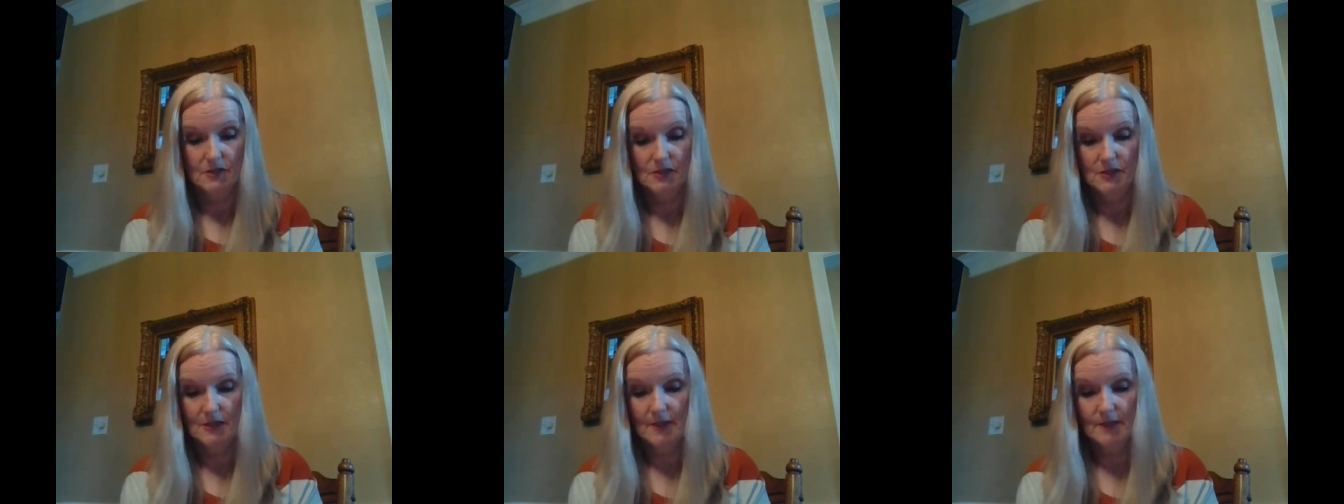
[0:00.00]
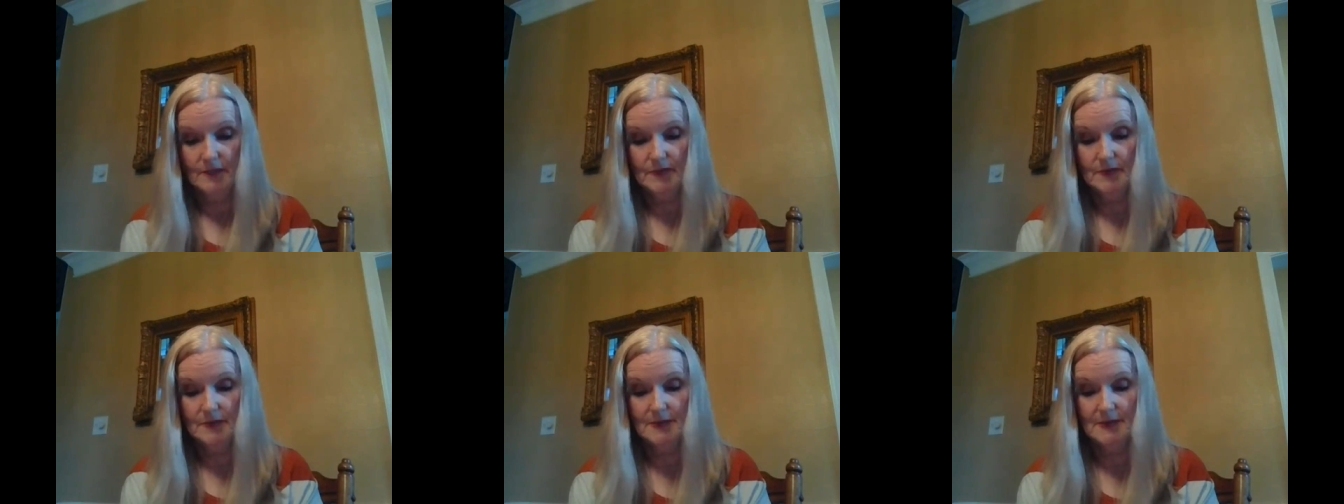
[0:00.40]

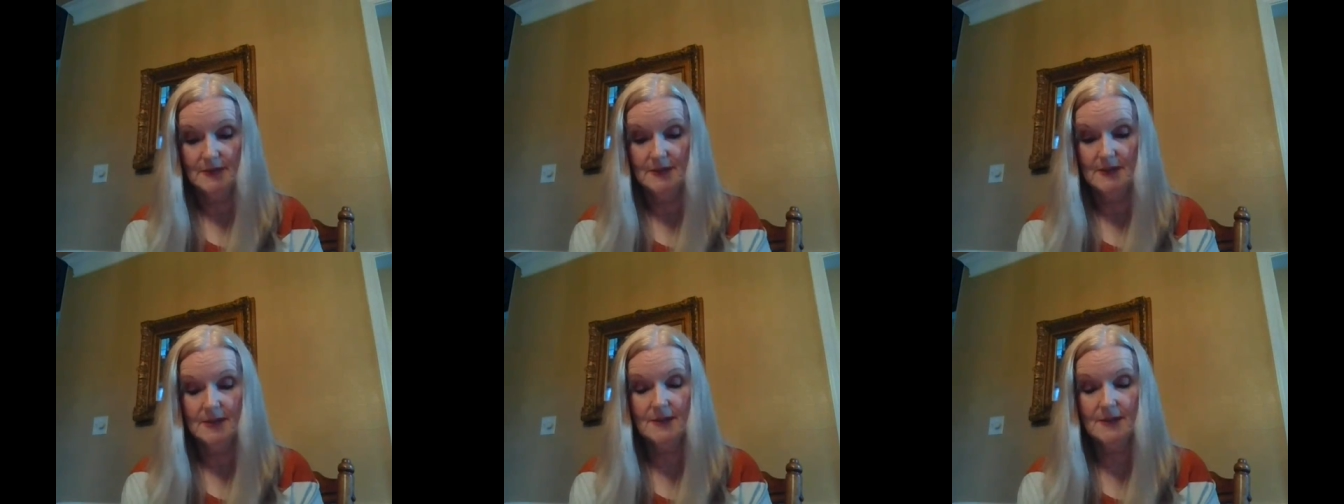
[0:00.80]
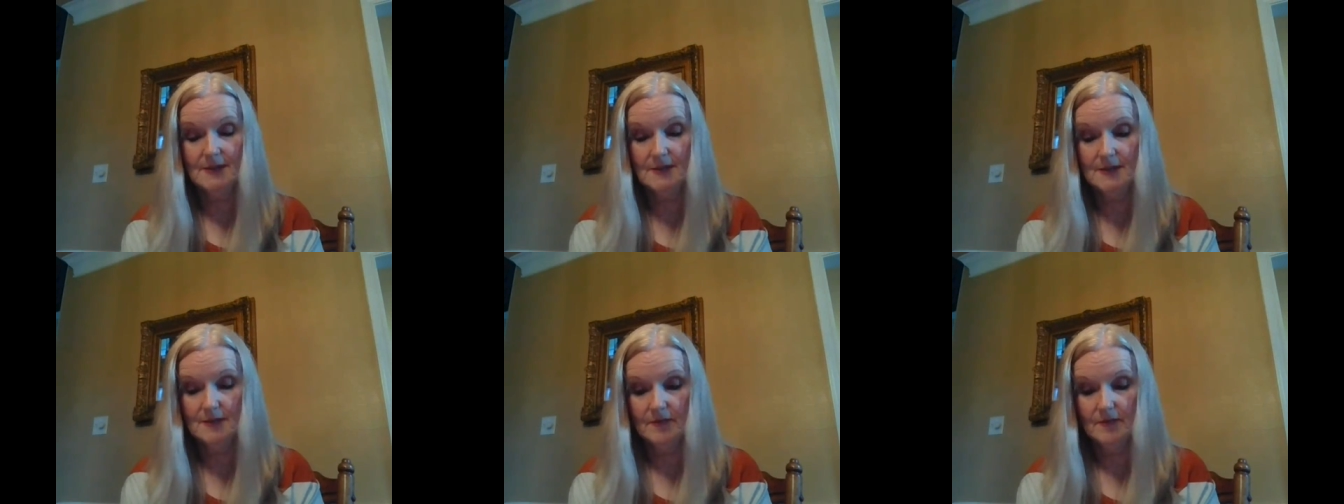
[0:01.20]
chapter
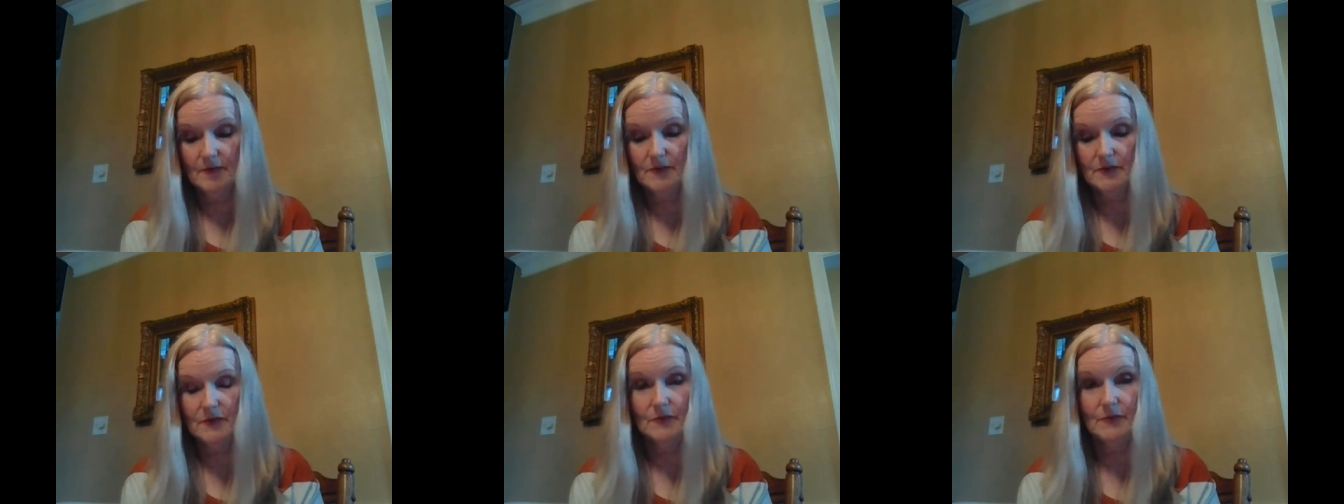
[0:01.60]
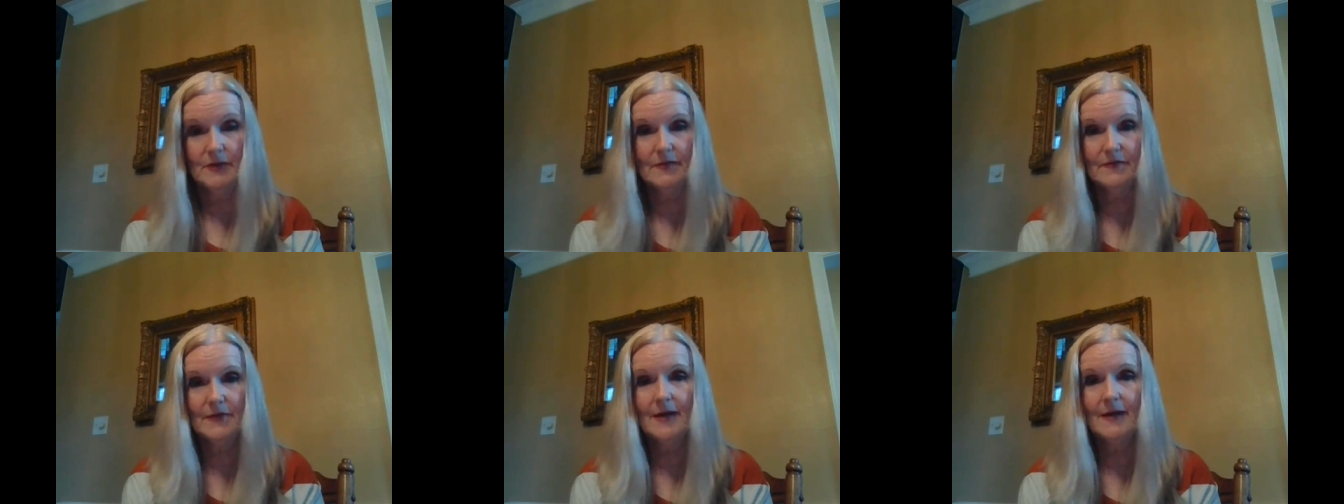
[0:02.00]
6, verse
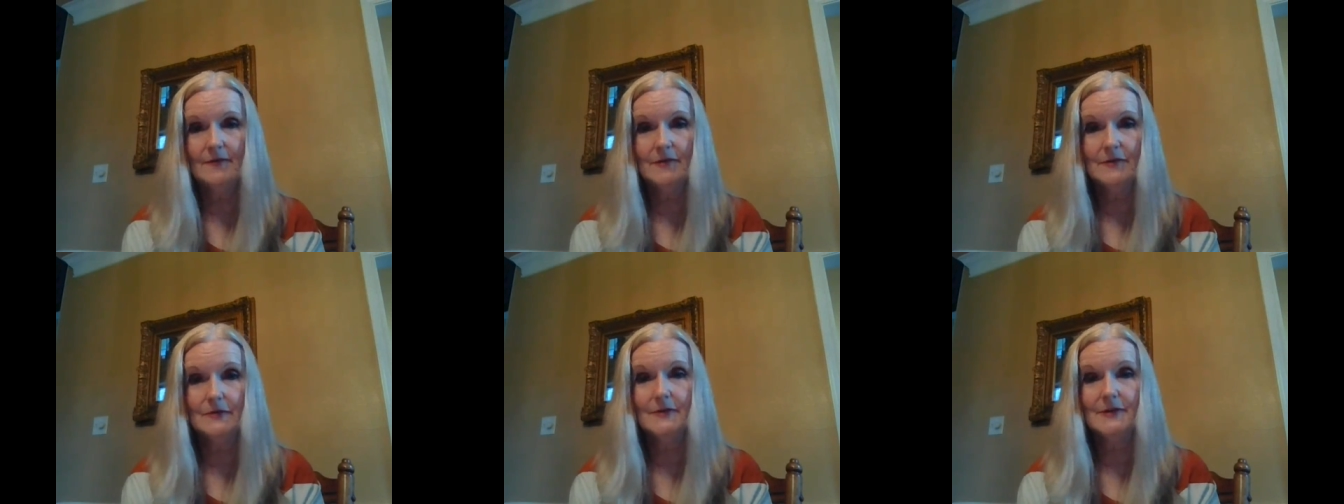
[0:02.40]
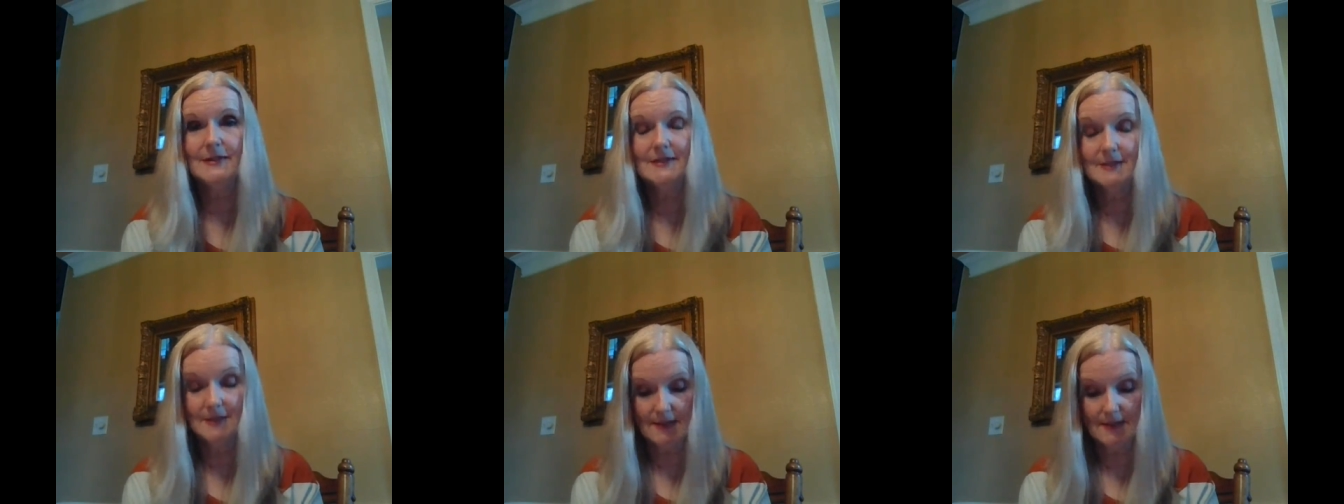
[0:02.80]
25 and
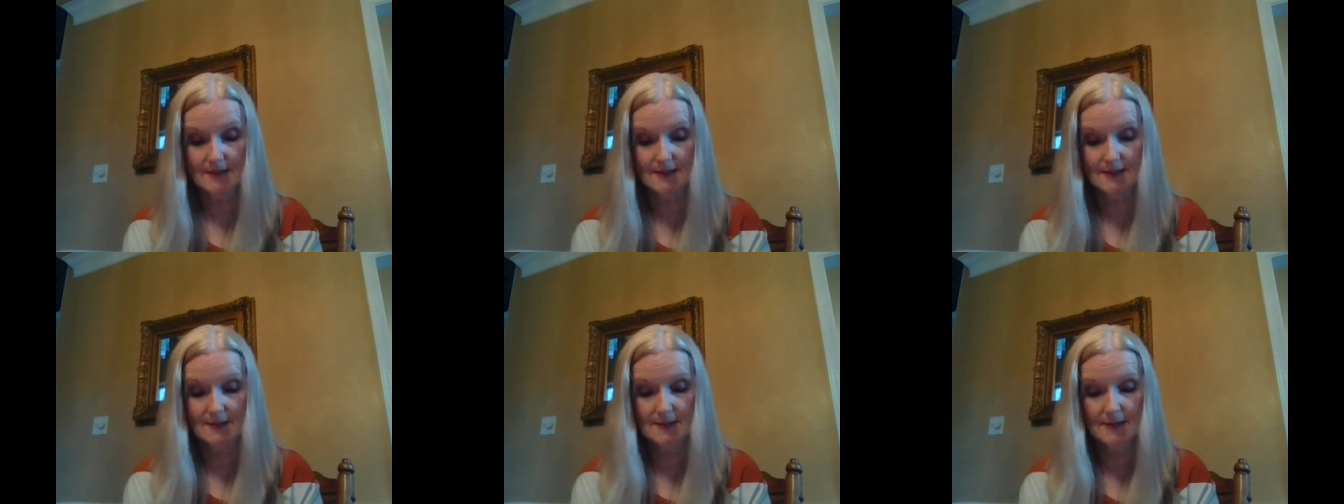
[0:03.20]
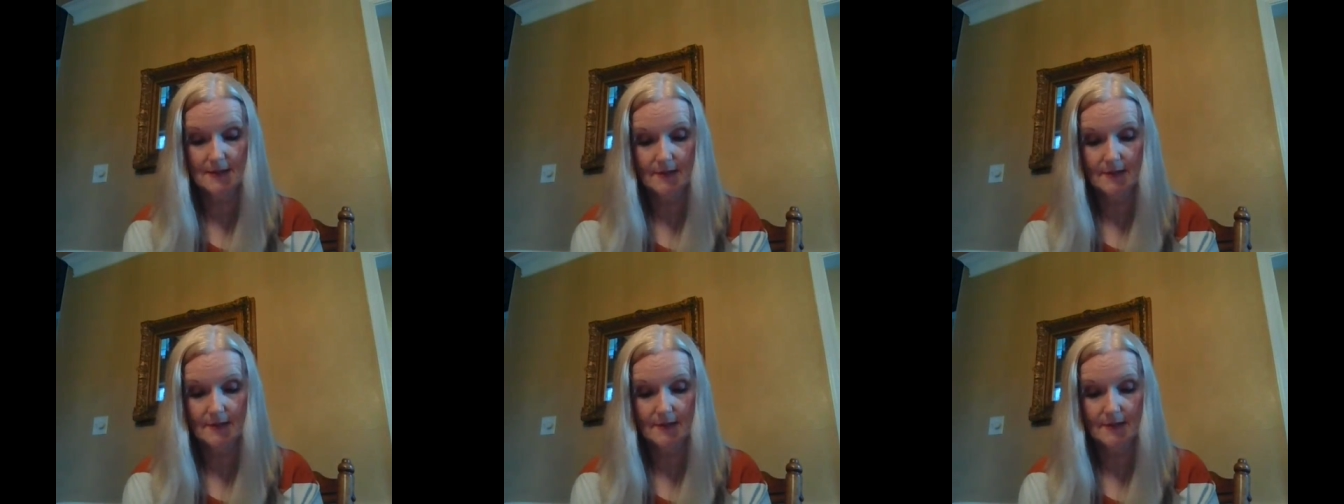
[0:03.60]
26.